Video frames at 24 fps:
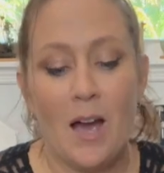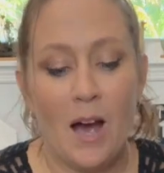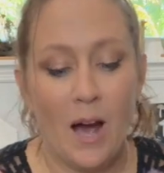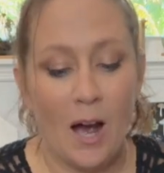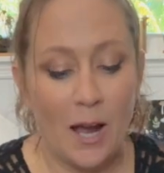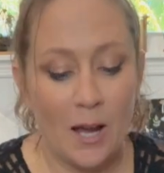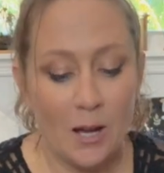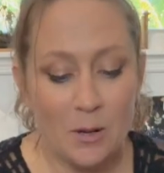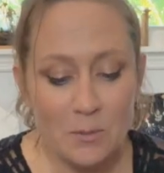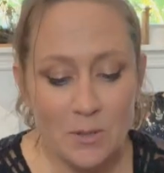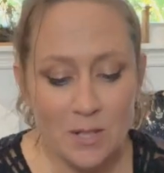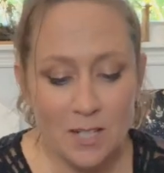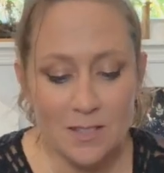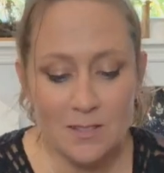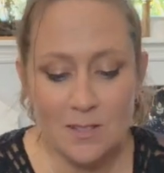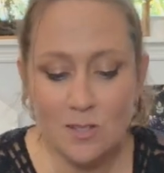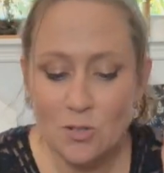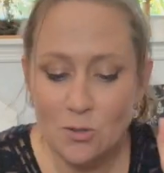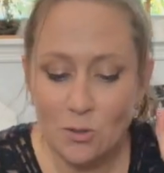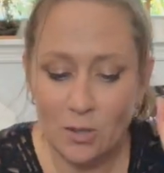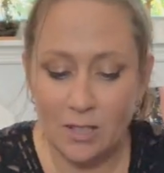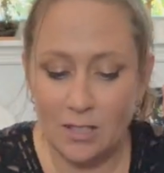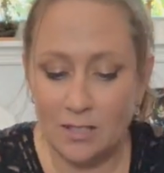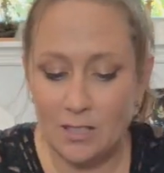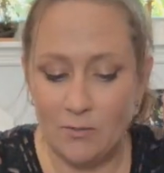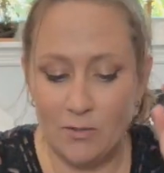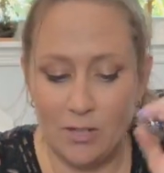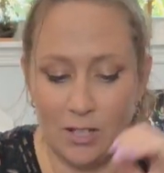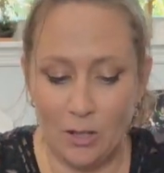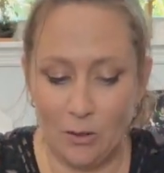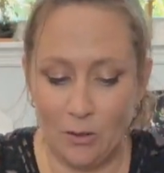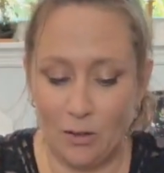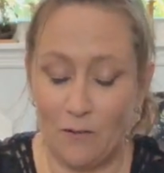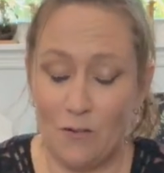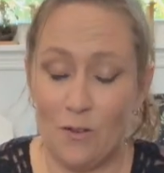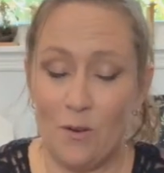I hope you guys enjoyed this video,
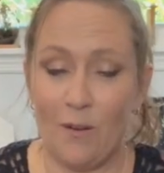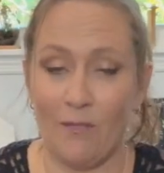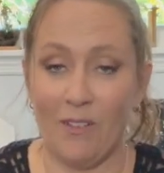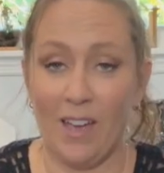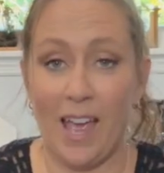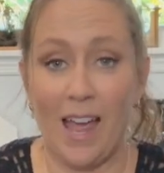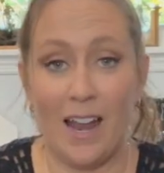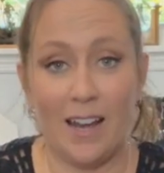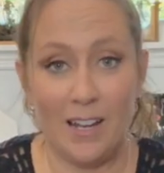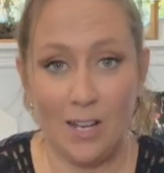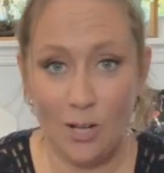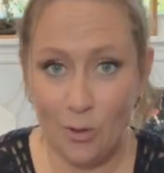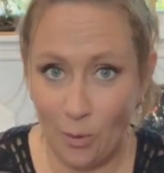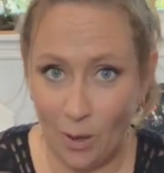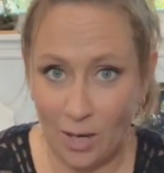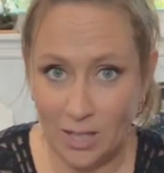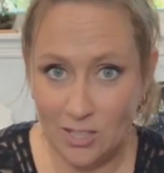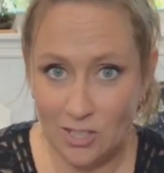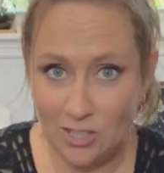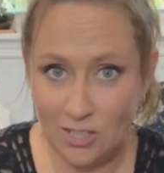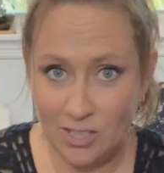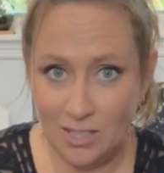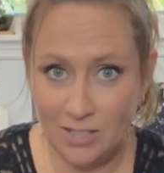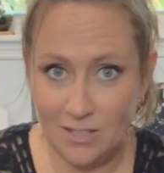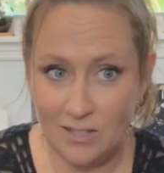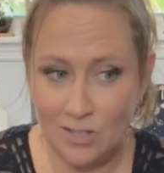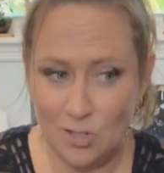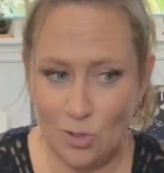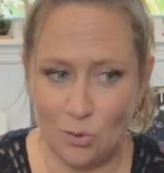and if you have any questions